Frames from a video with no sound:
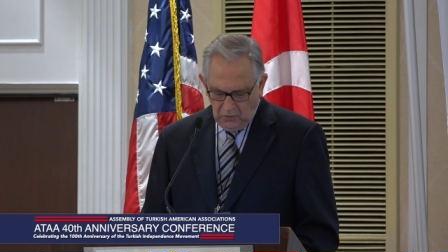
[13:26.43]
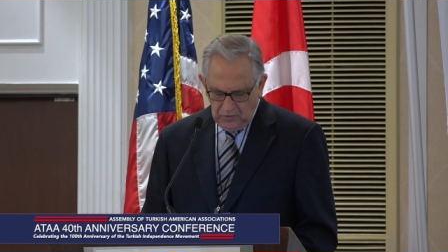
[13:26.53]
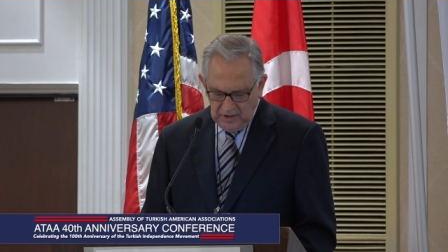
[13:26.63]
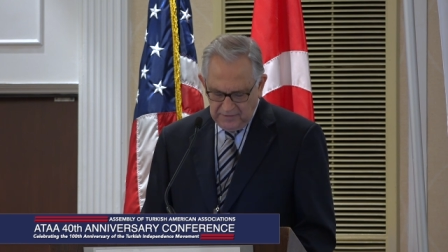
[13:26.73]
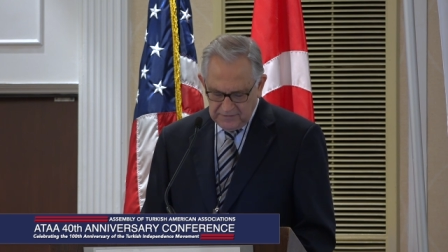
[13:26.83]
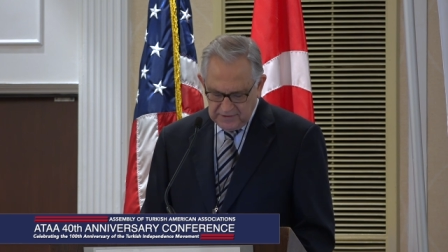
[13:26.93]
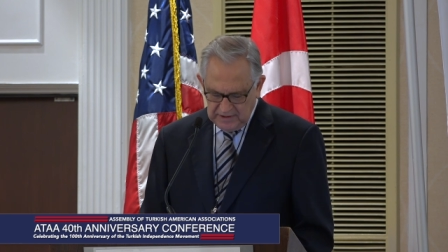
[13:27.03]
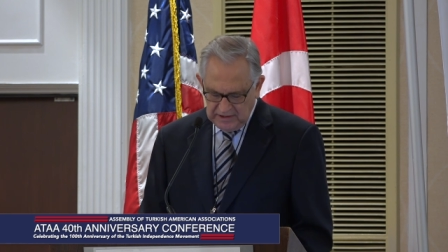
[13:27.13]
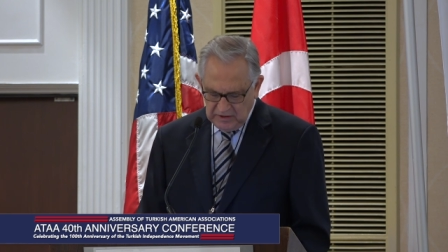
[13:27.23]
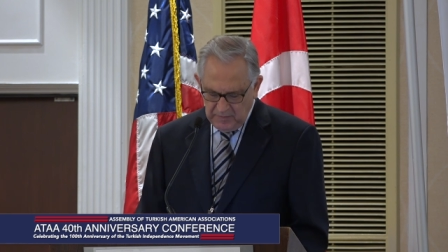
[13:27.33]
We have
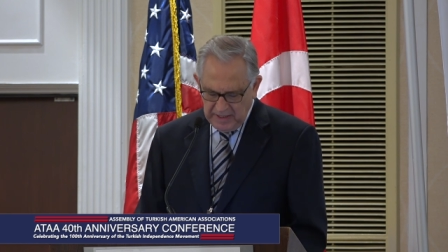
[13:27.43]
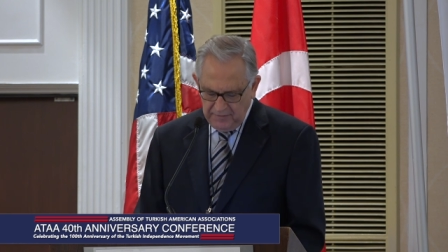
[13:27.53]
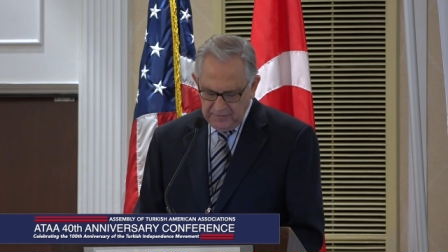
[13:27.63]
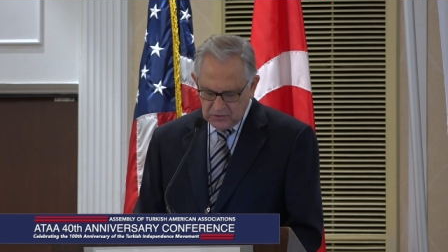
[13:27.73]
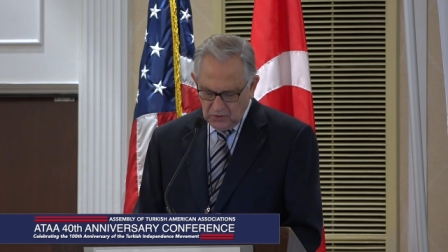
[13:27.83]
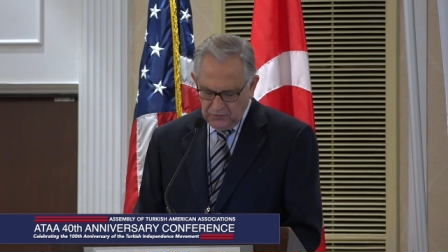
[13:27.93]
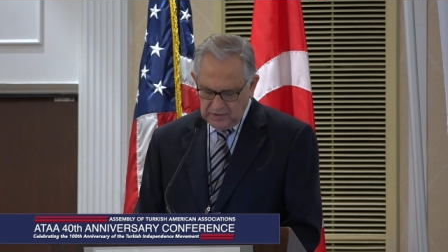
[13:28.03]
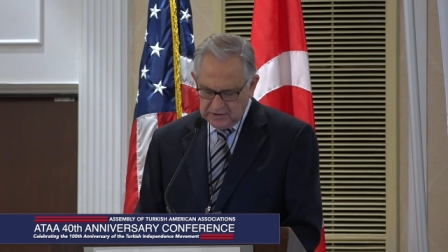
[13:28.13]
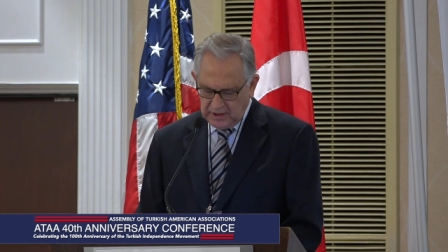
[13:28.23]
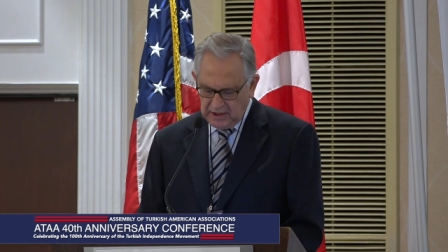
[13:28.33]
seen the benefits of
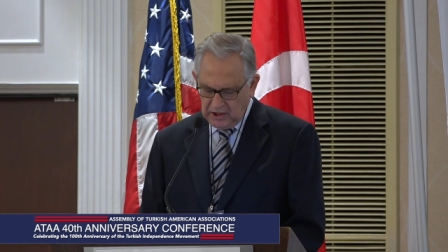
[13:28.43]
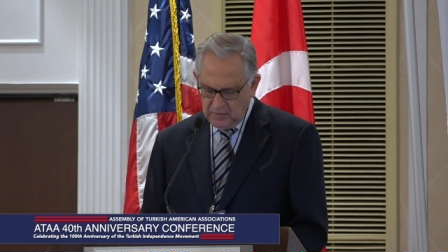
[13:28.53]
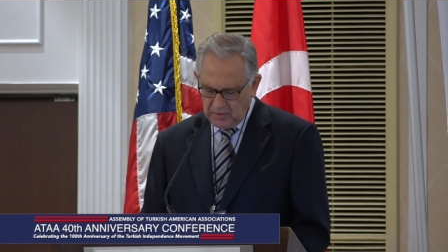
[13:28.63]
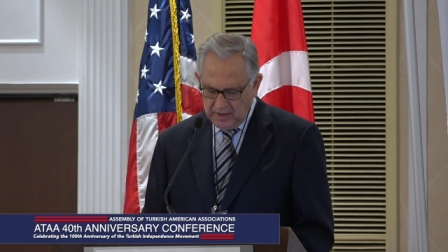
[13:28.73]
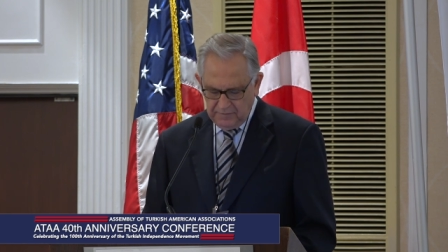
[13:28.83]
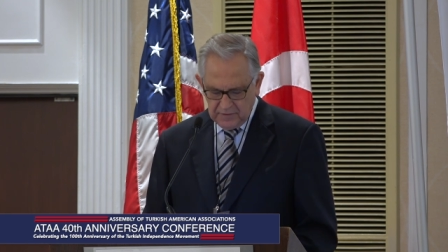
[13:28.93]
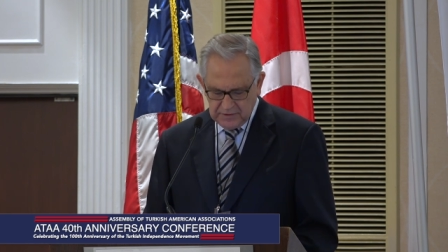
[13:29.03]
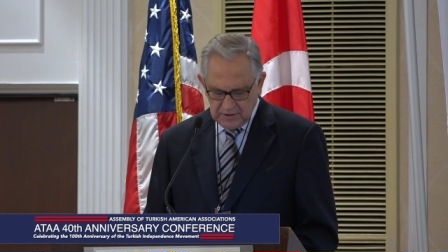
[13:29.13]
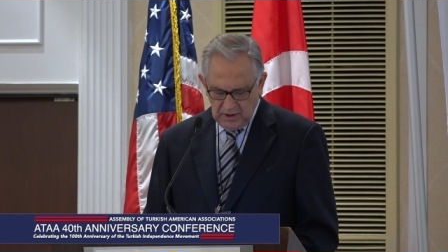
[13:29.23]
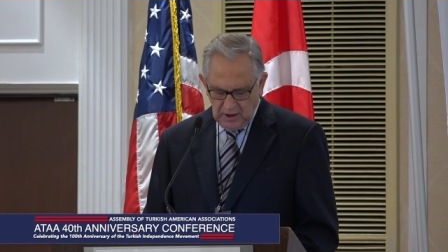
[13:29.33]
these academic
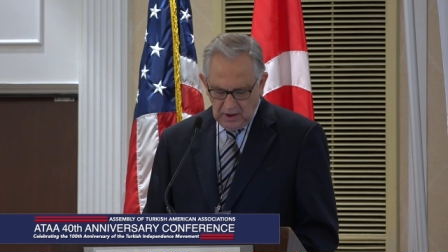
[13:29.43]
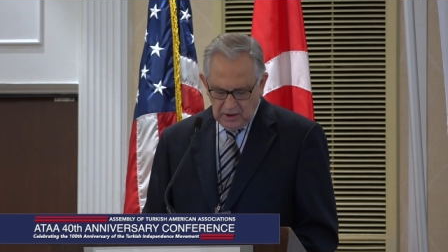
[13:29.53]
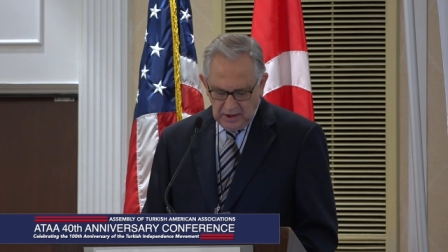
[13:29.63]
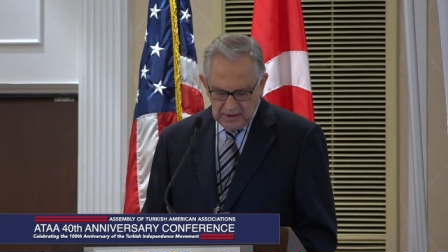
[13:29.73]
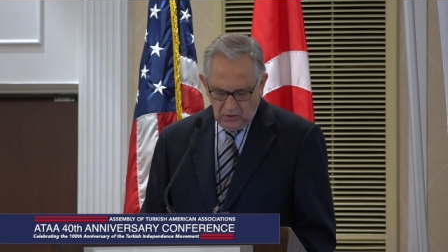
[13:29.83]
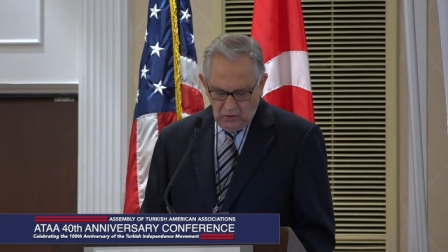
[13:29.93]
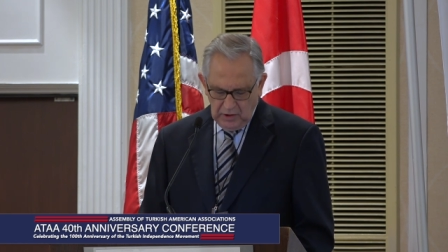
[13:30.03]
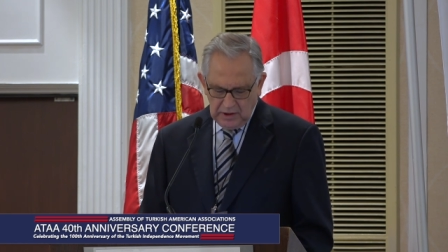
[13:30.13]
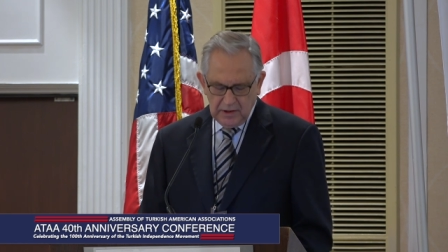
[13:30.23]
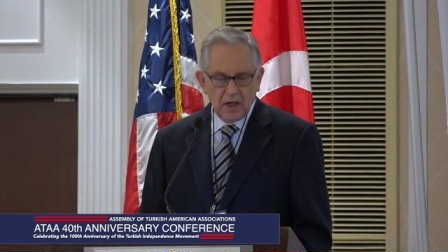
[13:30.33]
efforts not
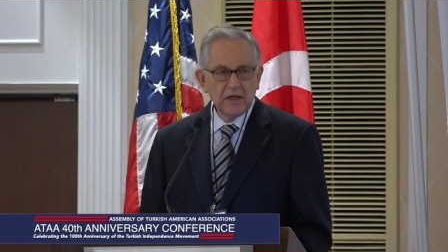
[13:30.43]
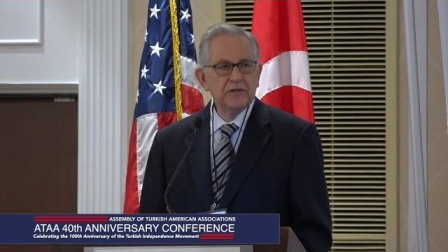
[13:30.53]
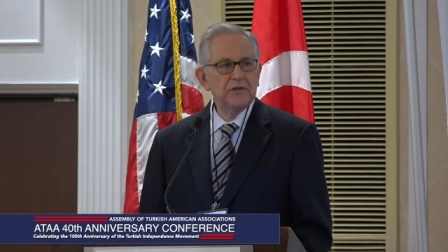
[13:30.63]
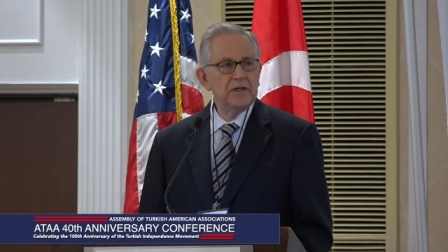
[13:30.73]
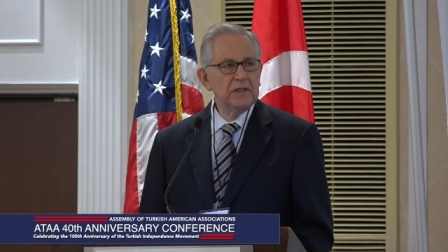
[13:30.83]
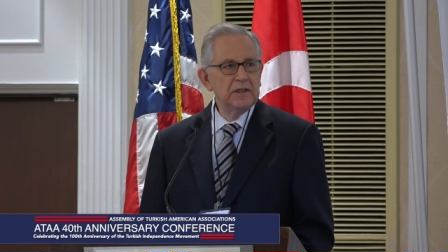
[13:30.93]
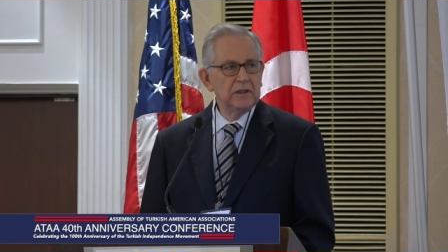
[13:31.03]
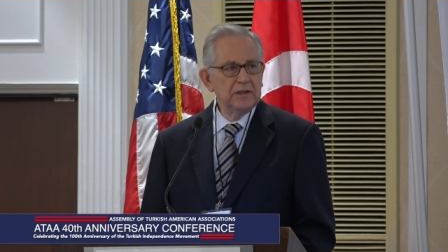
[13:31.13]
only in our eh,